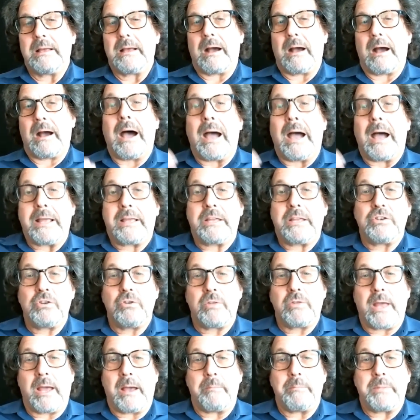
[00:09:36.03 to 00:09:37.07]
I can do
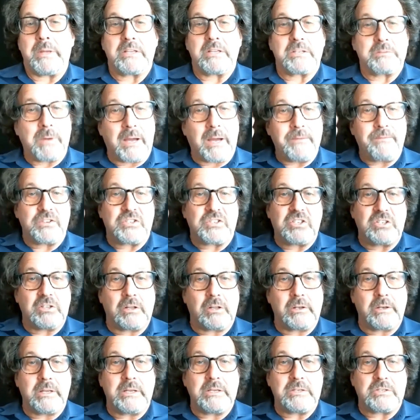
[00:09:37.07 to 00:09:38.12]
that because my
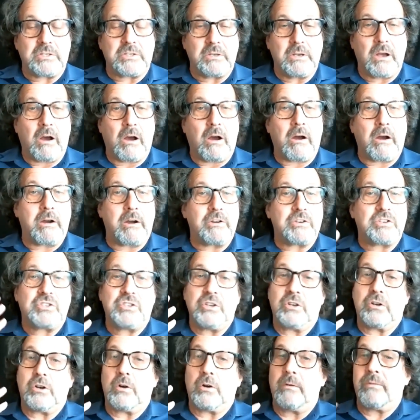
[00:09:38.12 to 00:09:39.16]
facilities are
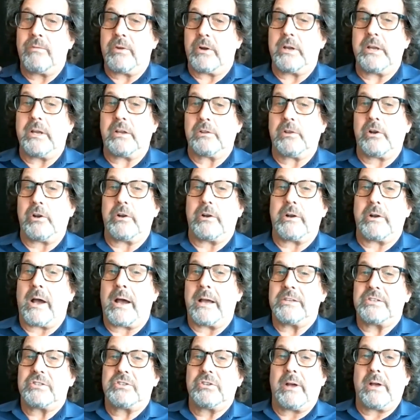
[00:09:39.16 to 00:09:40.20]
still very alert.
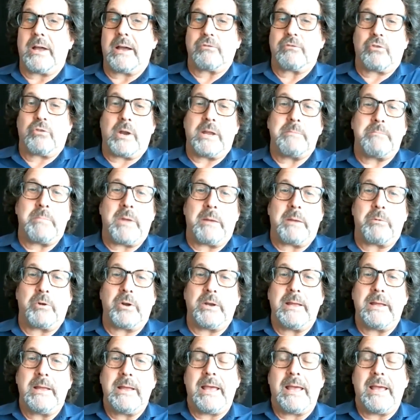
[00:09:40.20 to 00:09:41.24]
I still have great memory,
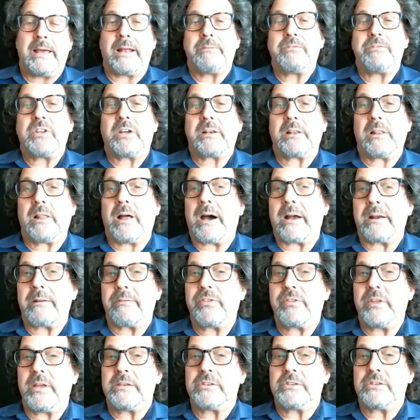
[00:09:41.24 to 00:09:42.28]
and I've done a lot of
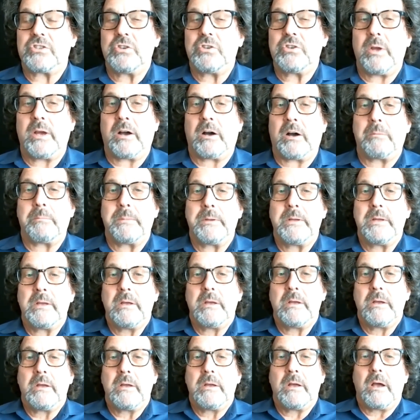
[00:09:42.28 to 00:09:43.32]
things to help
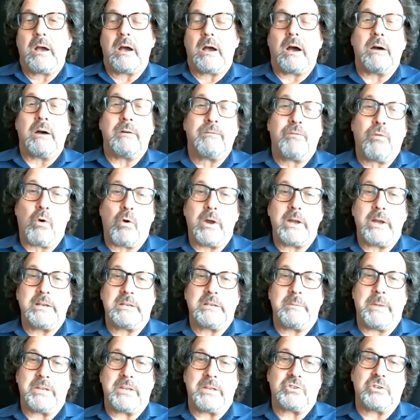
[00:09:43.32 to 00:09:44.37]
avoid
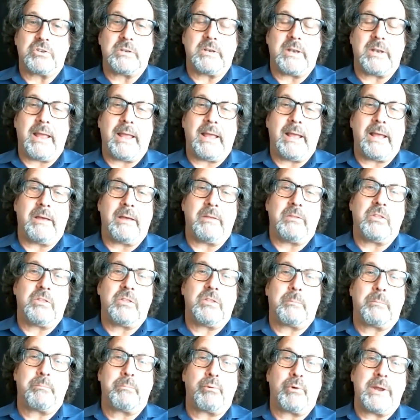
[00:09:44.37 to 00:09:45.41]
dementia and the
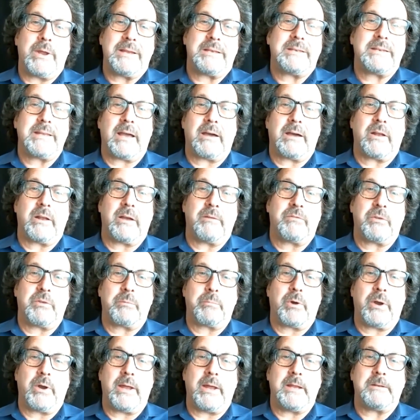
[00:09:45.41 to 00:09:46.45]
breakdown of the
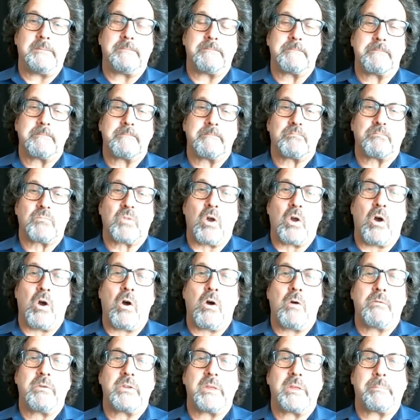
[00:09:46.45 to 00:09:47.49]
brain
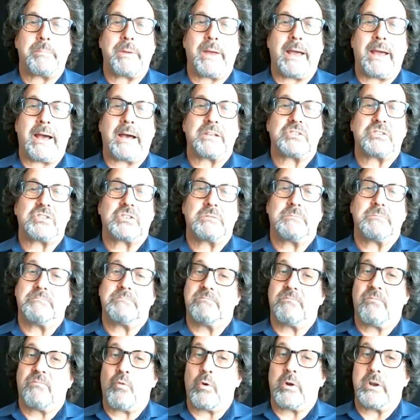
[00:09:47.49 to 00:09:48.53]
over the past
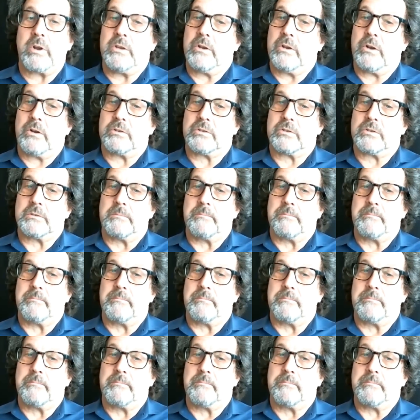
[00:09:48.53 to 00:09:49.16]
40 years.